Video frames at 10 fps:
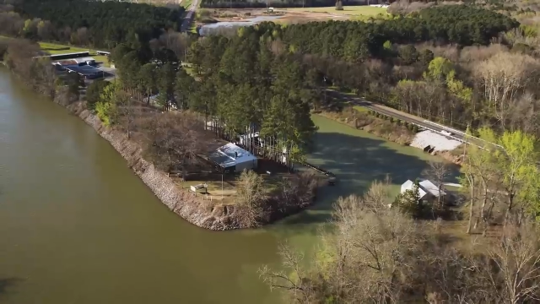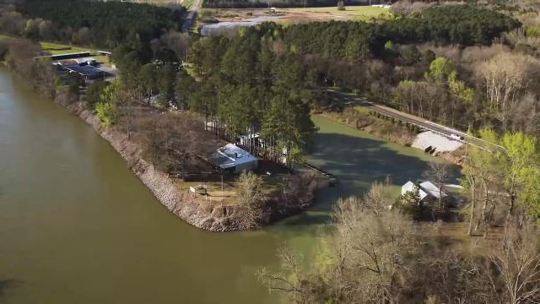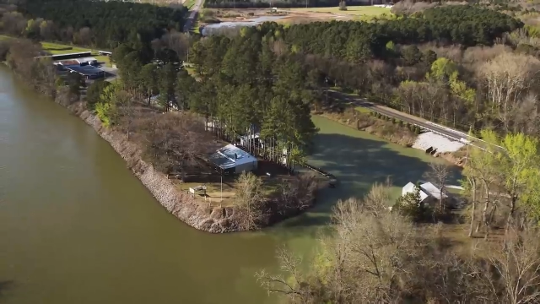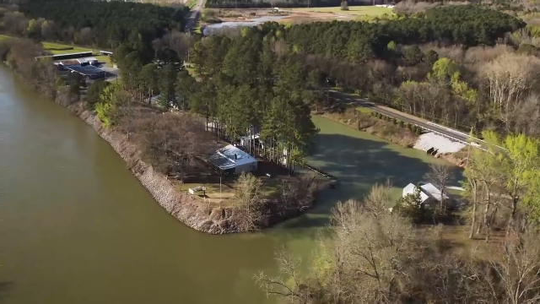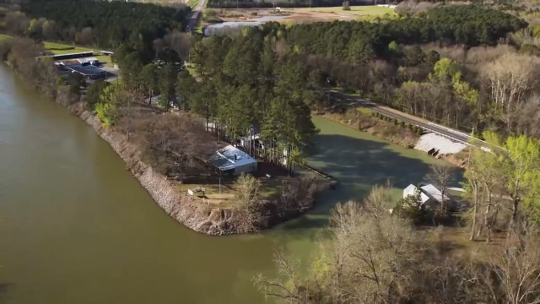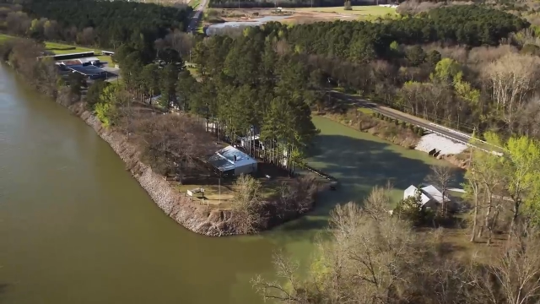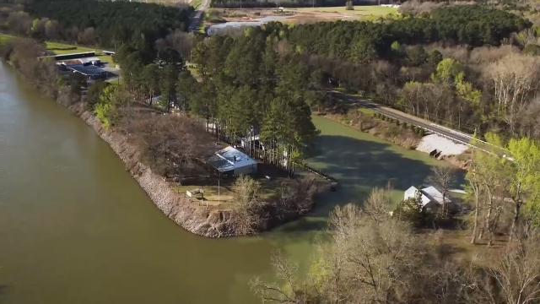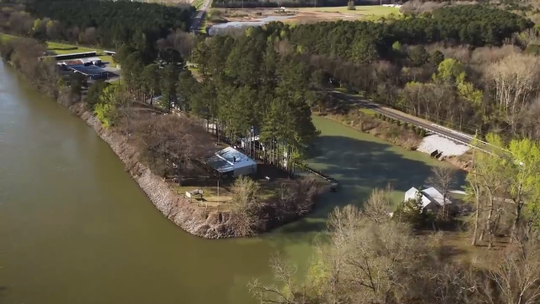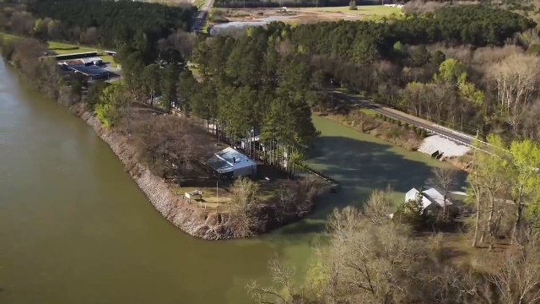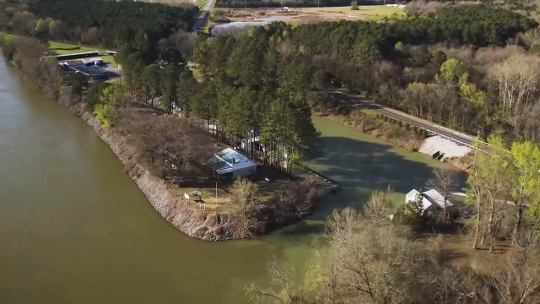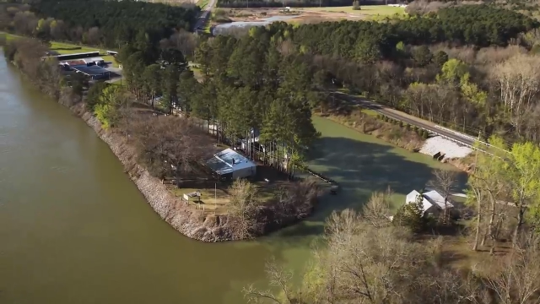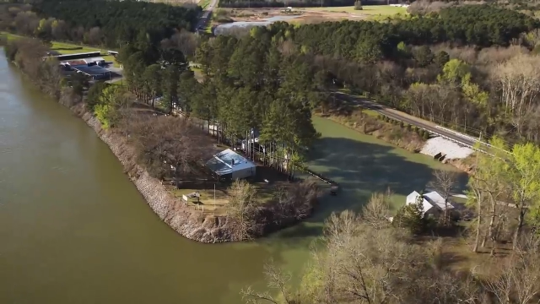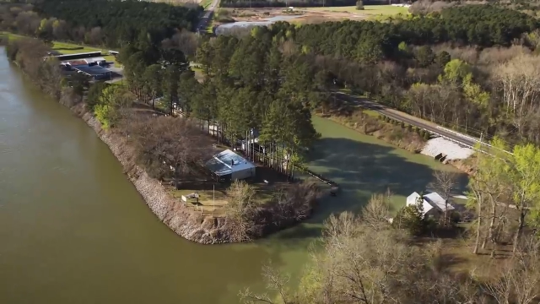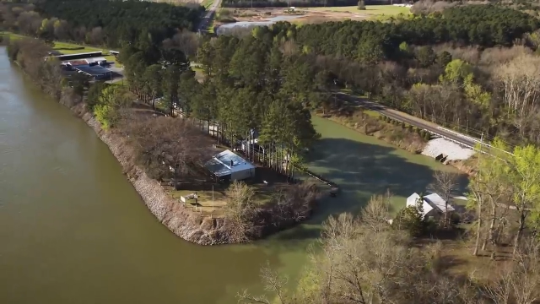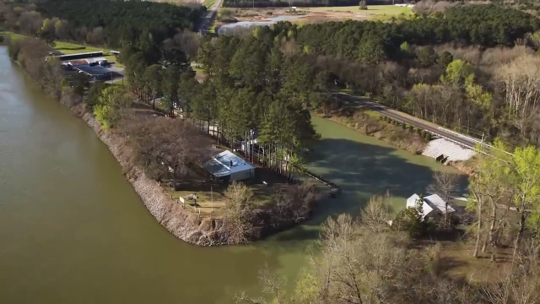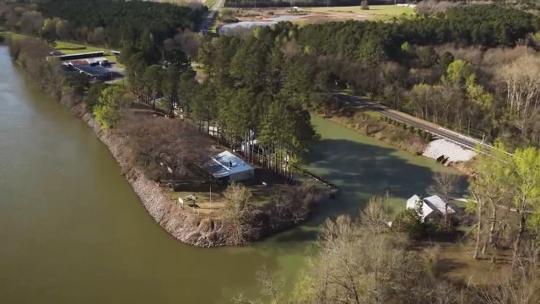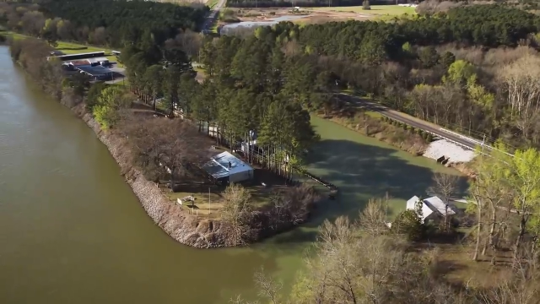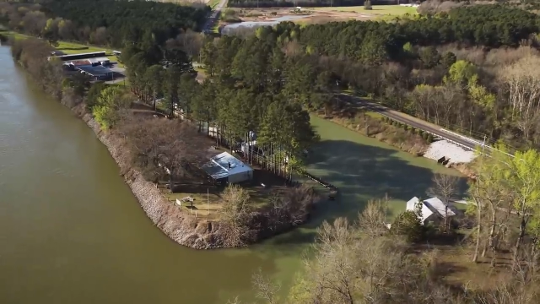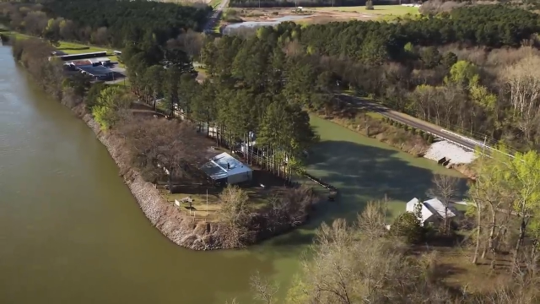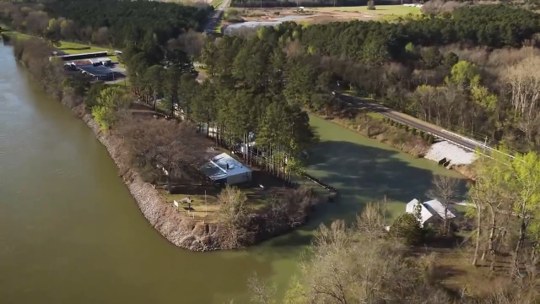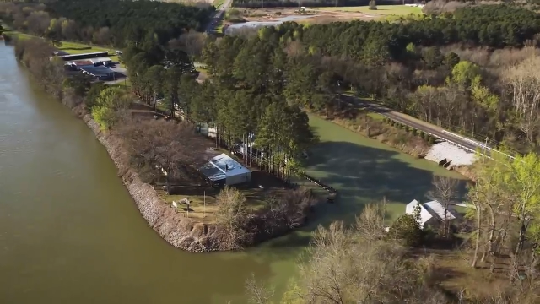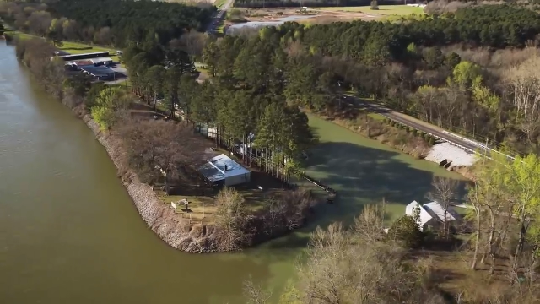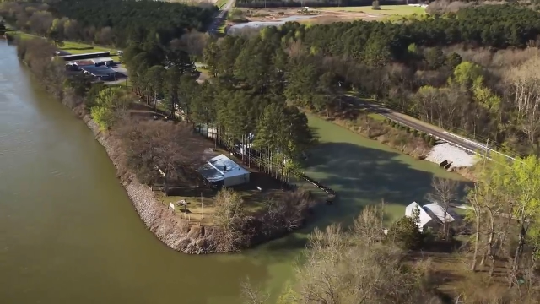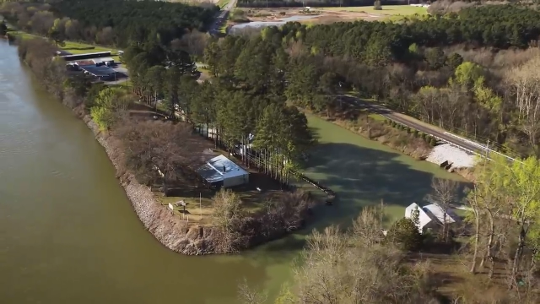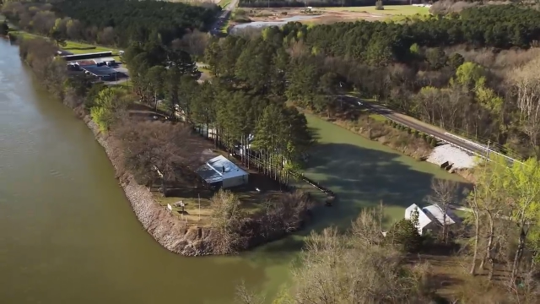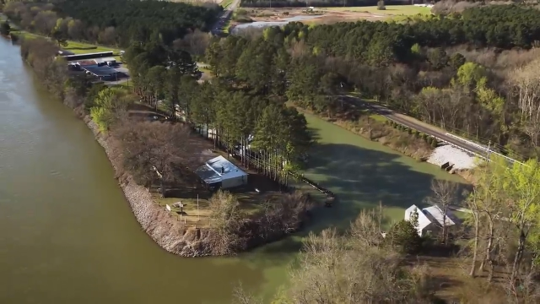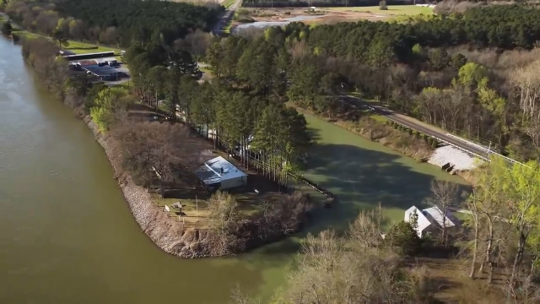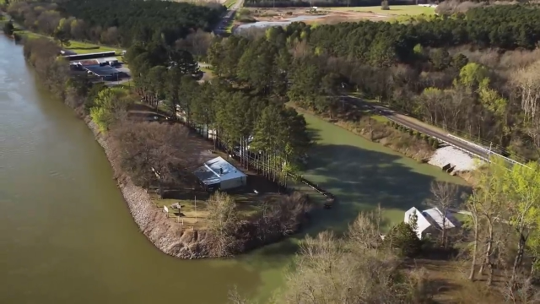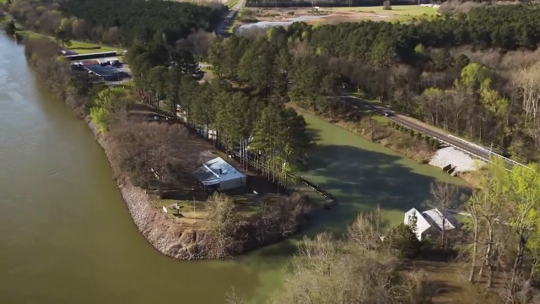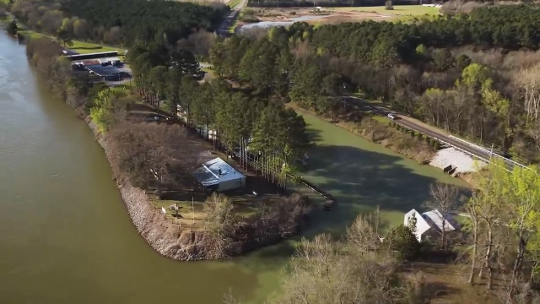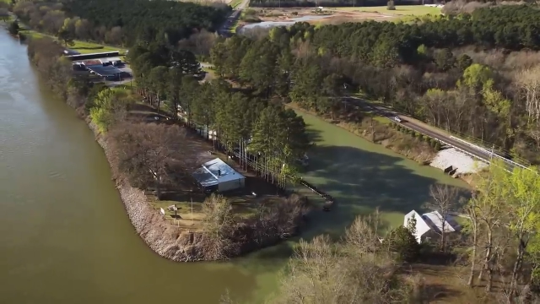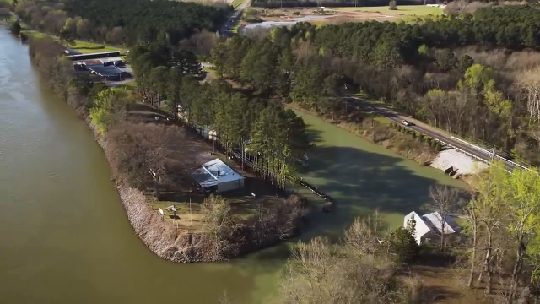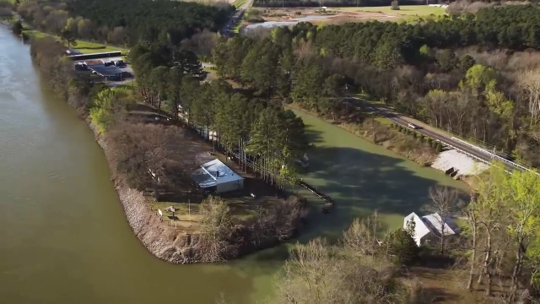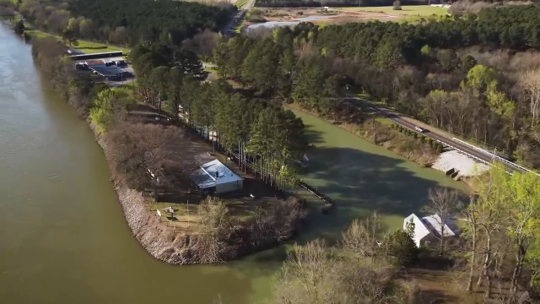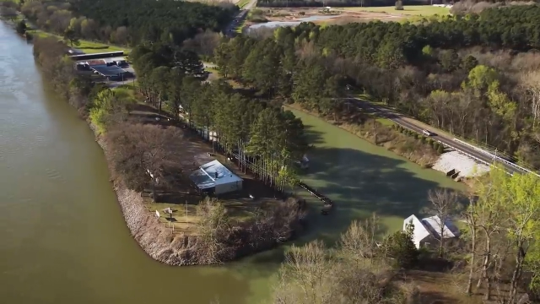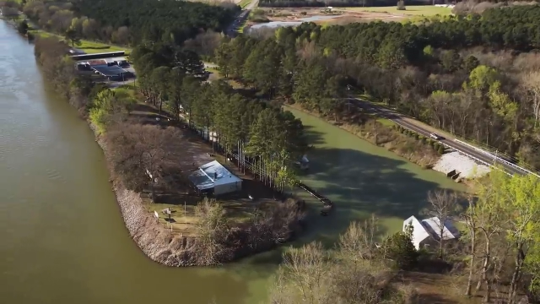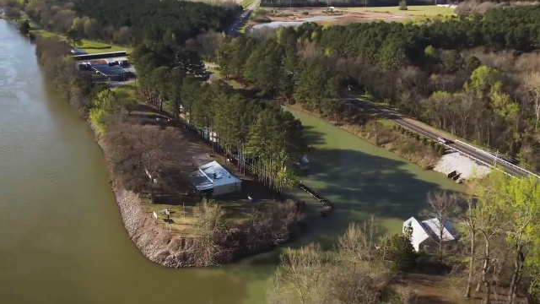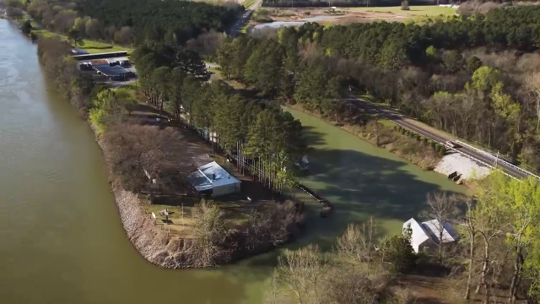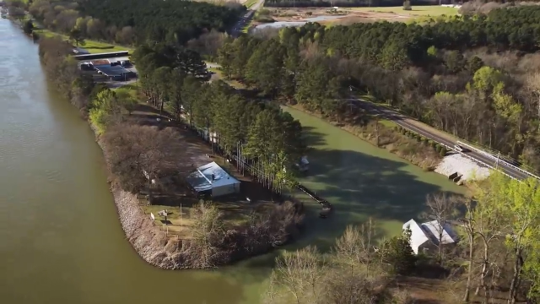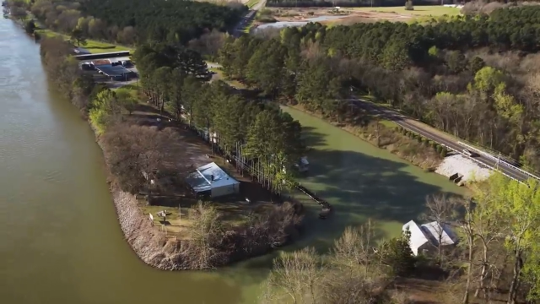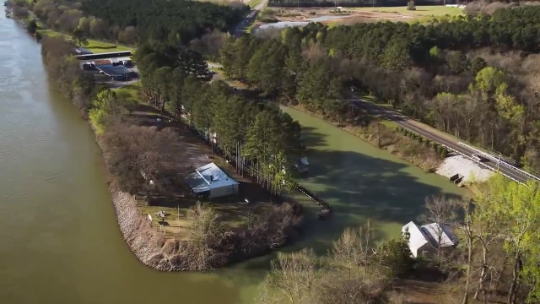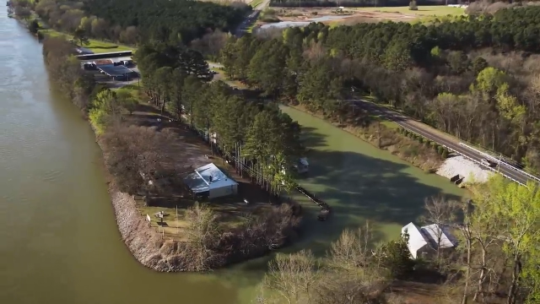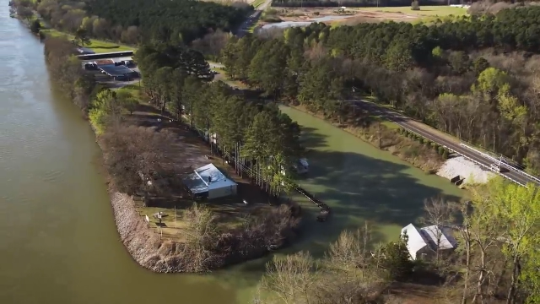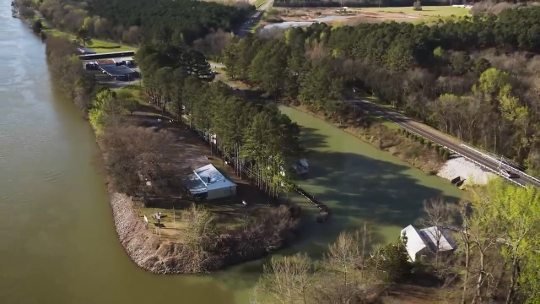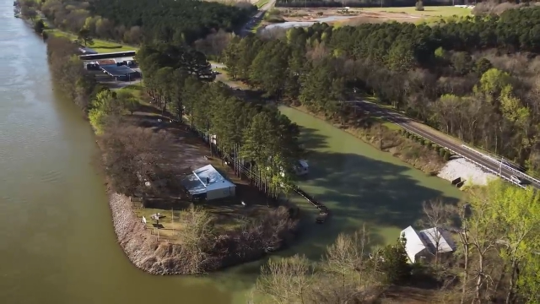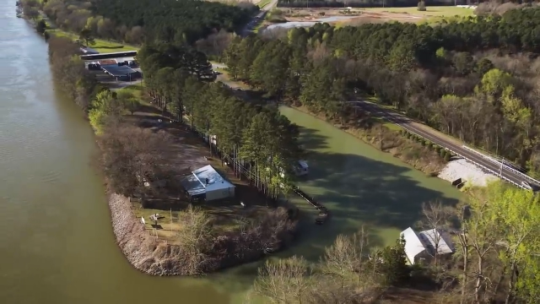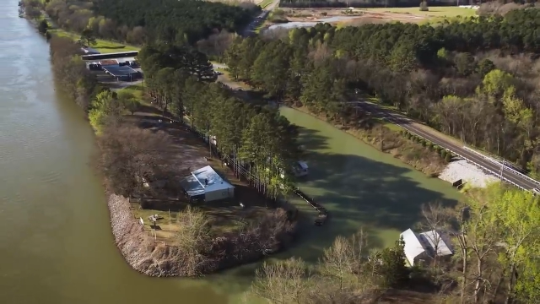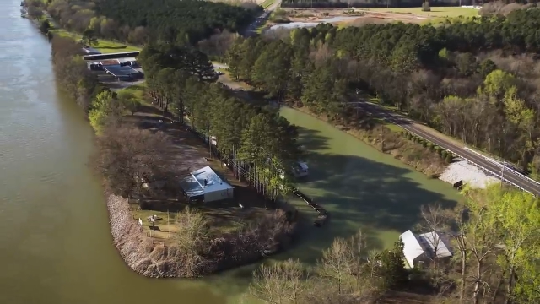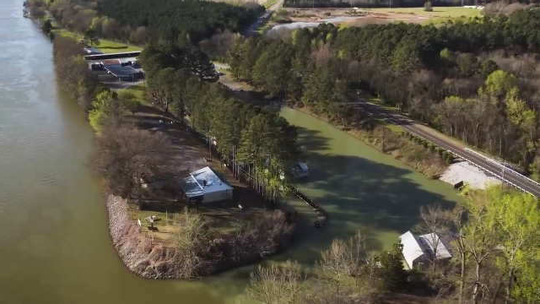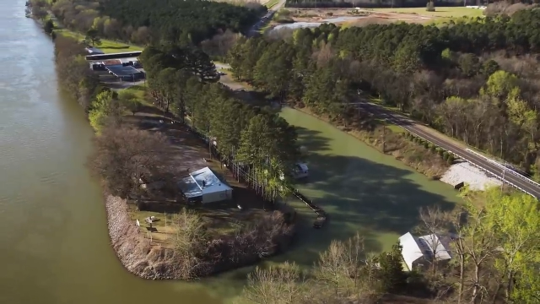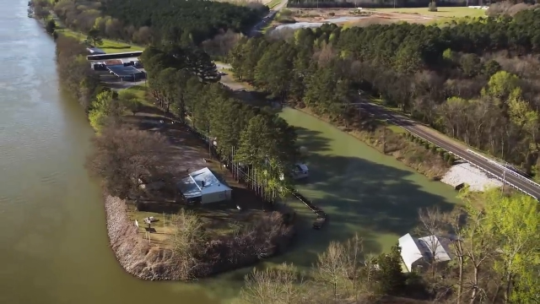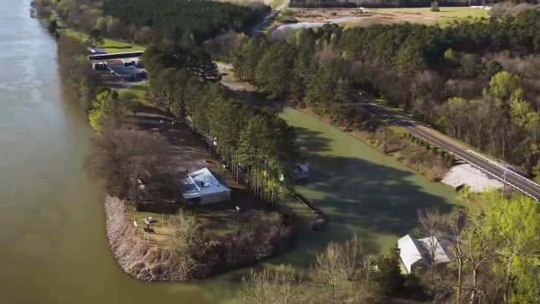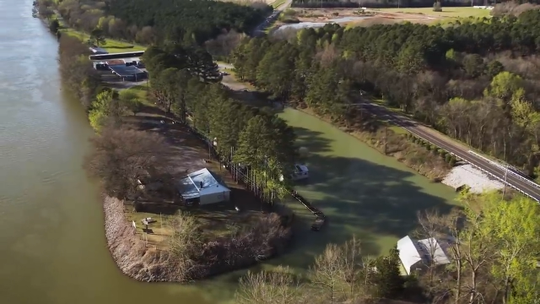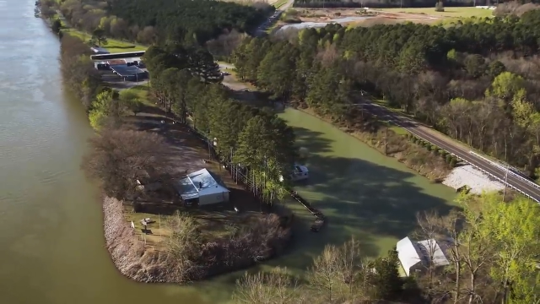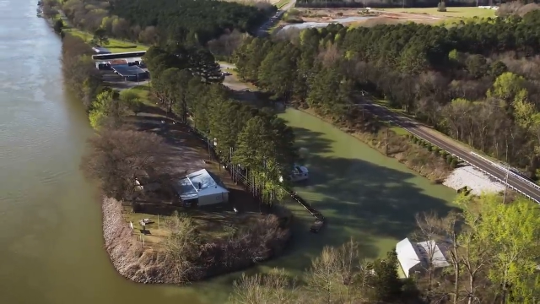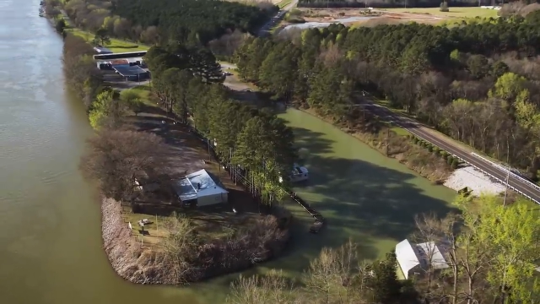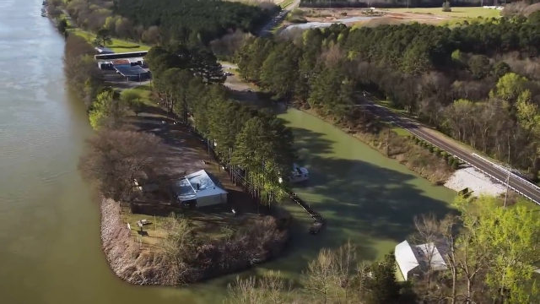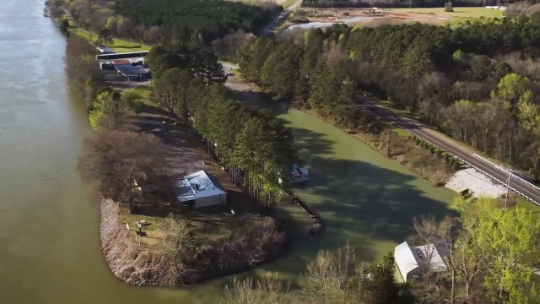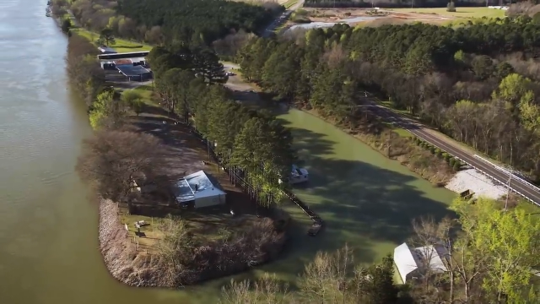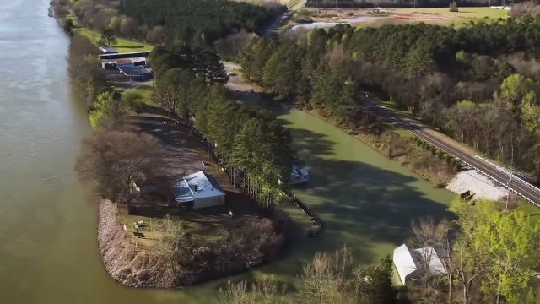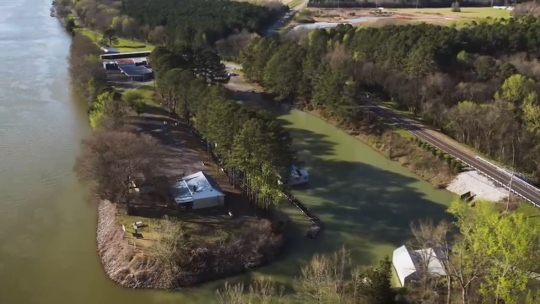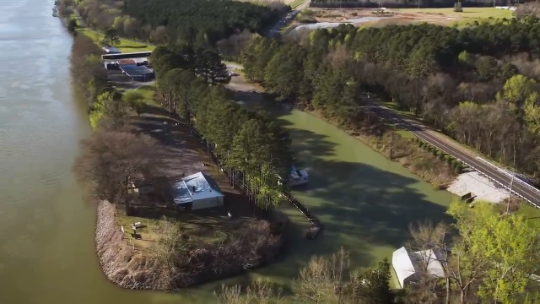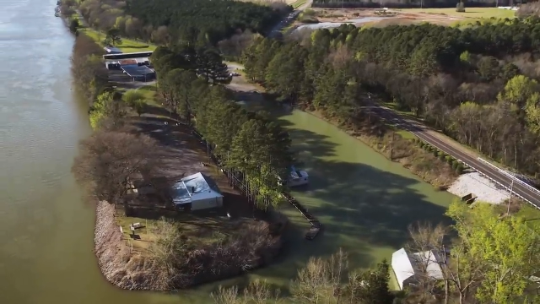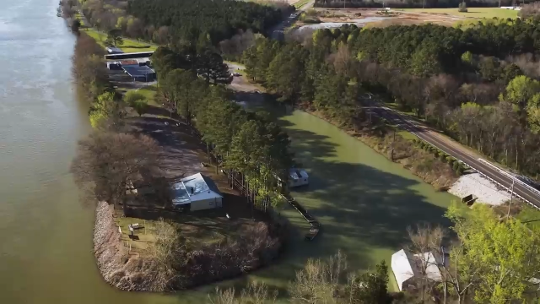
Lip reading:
Nobody's mouth can be seen.